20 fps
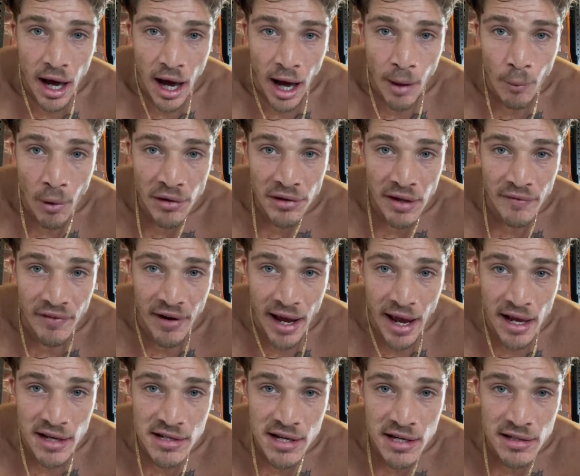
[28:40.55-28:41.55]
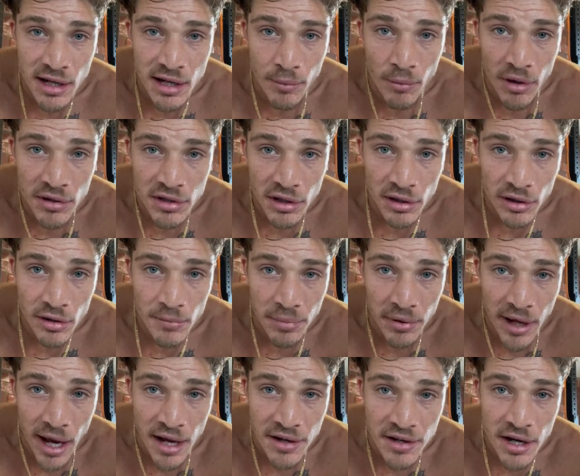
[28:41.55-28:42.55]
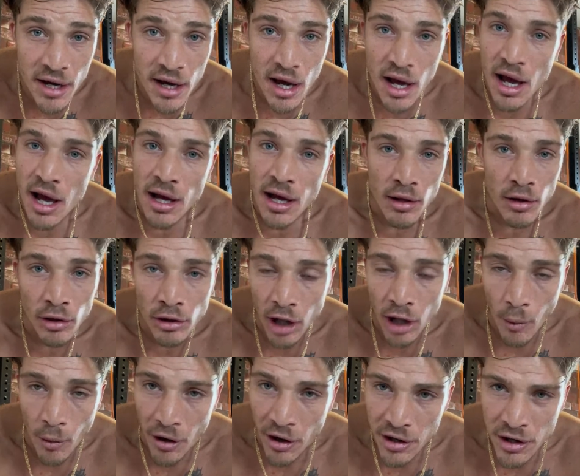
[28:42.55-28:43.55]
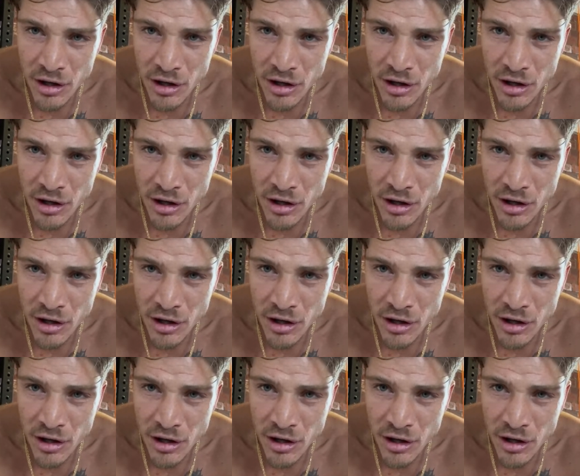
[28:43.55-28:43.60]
I want them for handstands and I want to learn planche lower.